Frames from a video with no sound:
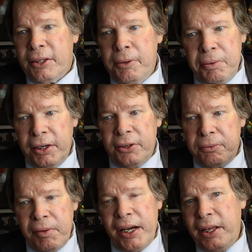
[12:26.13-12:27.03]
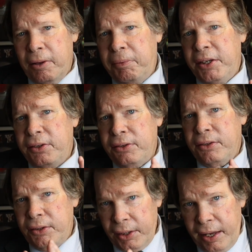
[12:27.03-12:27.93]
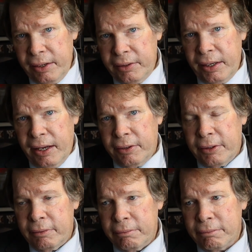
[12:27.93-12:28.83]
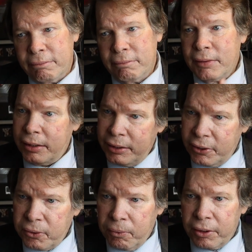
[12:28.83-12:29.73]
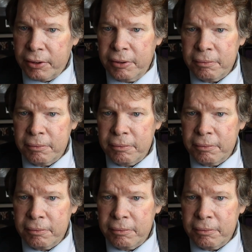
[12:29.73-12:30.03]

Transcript: You put as many of the pieces as you can together and it doesn't work.